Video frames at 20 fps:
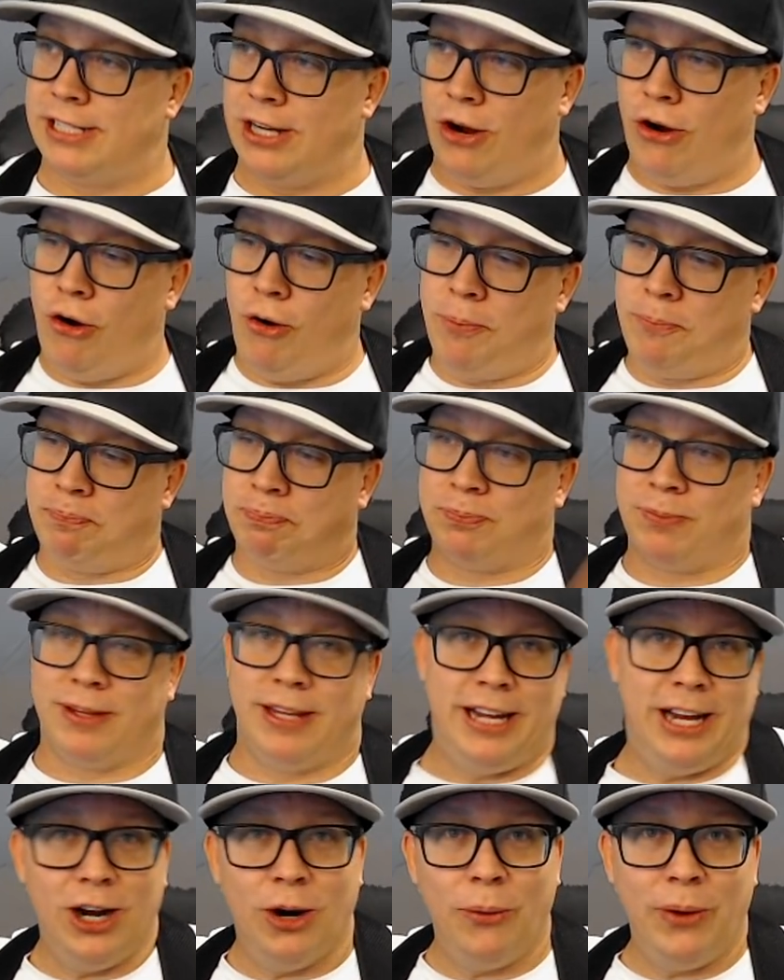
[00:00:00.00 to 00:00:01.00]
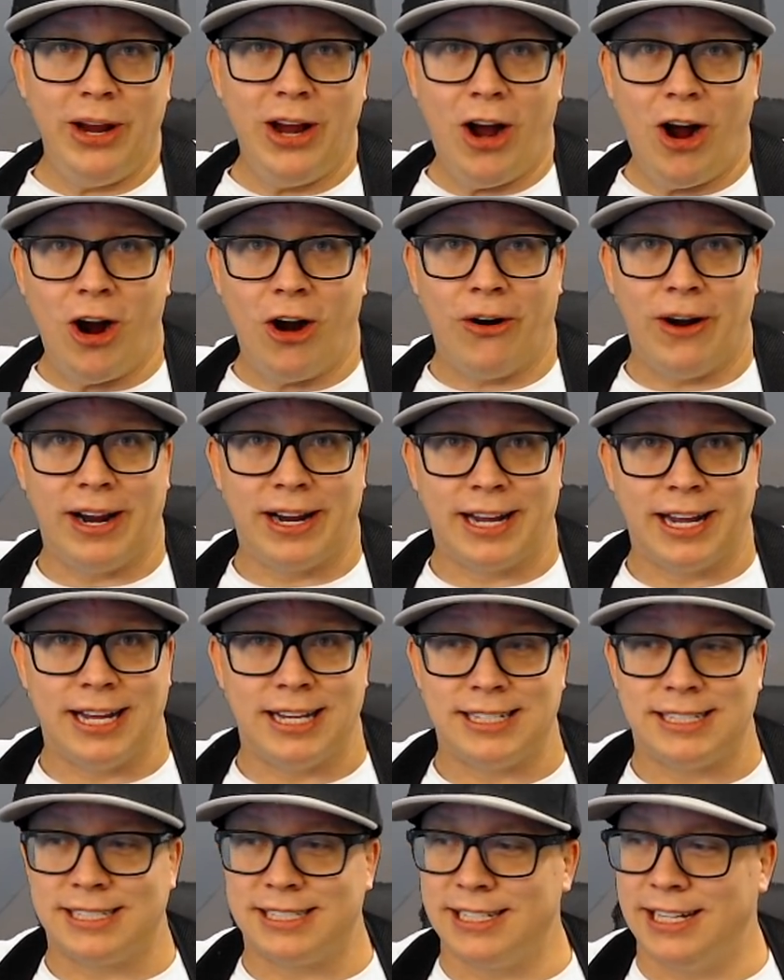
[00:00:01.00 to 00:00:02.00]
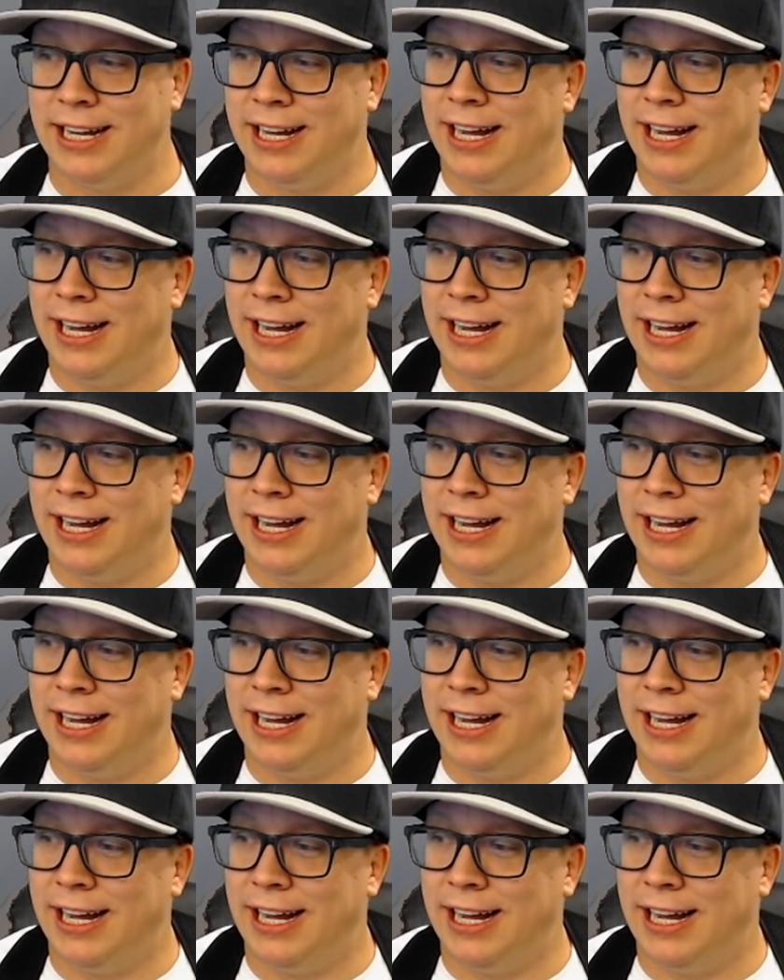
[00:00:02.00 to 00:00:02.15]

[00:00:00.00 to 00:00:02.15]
So here we are, I guess.